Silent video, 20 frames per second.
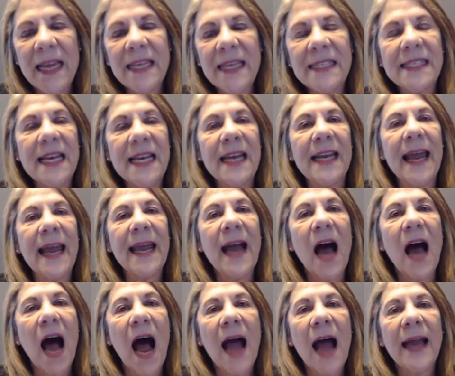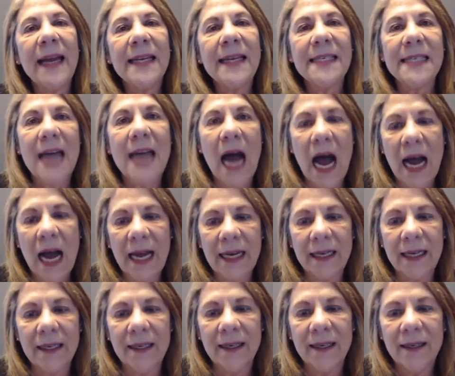He said, A high
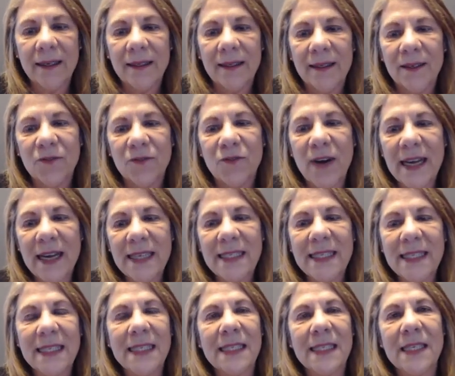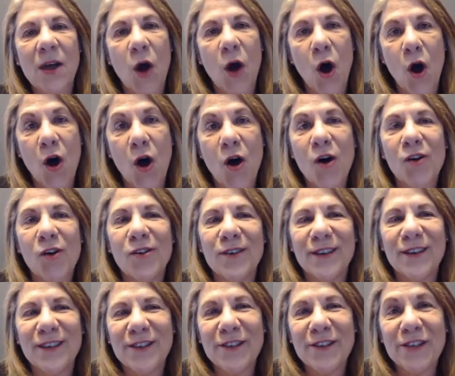tide raises all
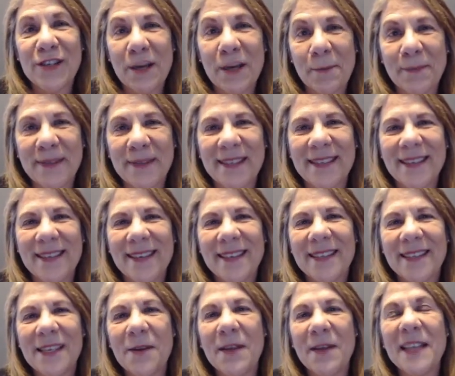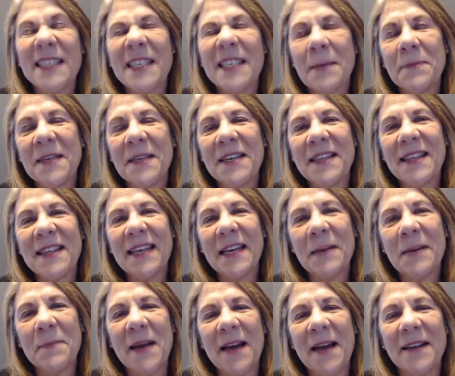ships. So that's something to think
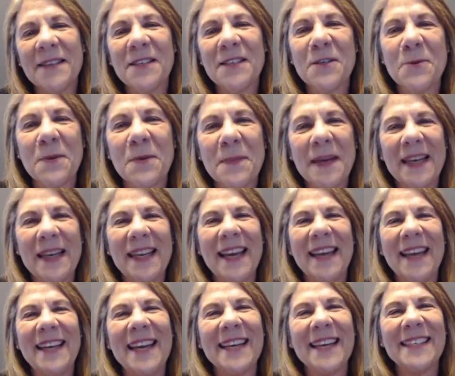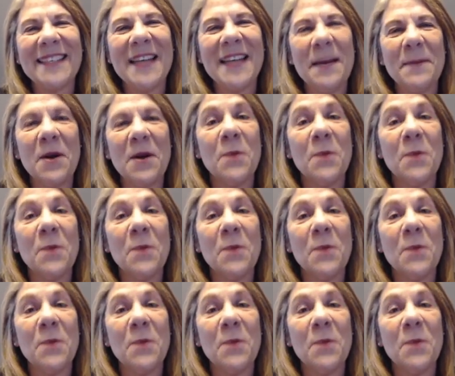about until we meet again next time.